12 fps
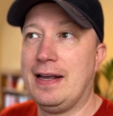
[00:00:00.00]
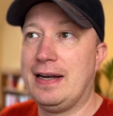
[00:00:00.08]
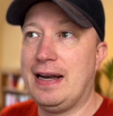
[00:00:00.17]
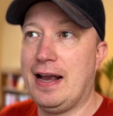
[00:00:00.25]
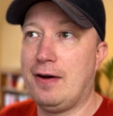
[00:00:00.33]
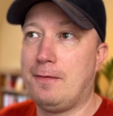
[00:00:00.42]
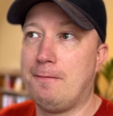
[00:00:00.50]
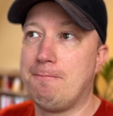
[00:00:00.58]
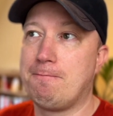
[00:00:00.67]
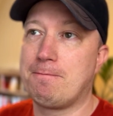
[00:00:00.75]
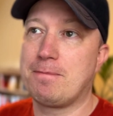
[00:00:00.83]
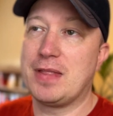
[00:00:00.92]
Now,
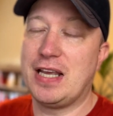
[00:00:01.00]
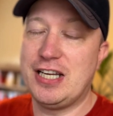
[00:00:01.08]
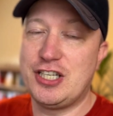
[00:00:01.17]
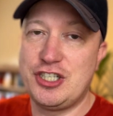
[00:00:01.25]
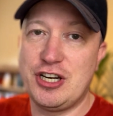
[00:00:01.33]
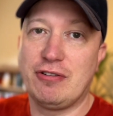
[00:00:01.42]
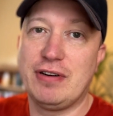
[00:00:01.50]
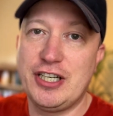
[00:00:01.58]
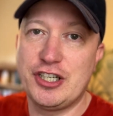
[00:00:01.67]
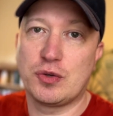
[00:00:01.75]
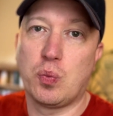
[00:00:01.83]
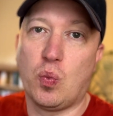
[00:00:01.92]
it's generally
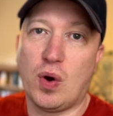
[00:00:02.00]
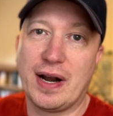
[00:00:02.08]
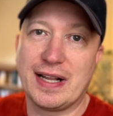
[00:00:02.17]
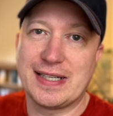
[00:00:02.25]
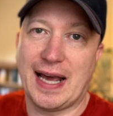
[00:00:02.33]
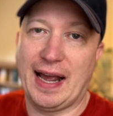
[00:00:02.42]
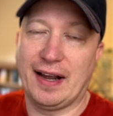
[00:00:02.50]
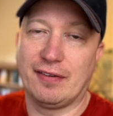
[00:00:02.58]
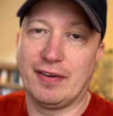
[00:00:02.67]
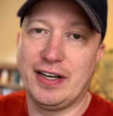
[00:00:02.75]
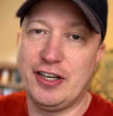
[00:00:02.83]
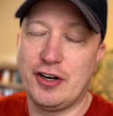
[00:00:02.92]
just one attack,
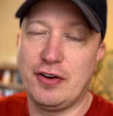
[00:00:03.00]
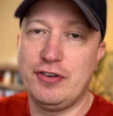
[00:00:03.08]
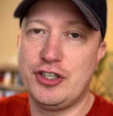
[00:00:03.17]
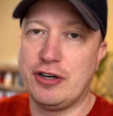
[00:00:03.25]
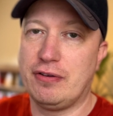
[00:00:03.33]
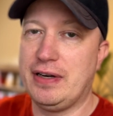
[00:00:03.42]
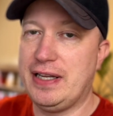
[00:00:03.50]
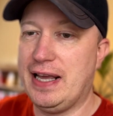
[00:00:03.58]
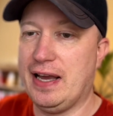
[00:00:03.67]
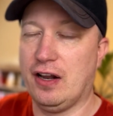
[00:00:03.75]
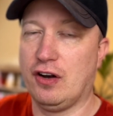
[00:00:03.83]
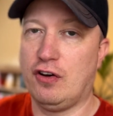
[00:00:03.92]
right? You don't generally
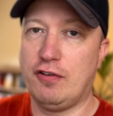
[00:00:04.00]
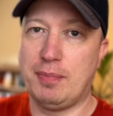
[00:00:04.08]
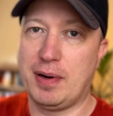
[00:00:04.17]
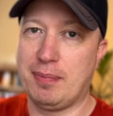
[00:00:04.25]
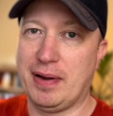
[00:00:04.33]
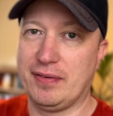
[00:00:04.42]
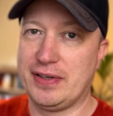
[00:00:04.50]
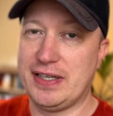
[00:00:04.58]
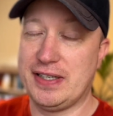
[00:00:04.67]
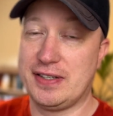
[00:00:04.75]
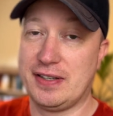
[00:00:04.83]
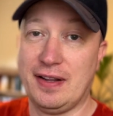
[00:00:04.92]
get a lot of bug bounties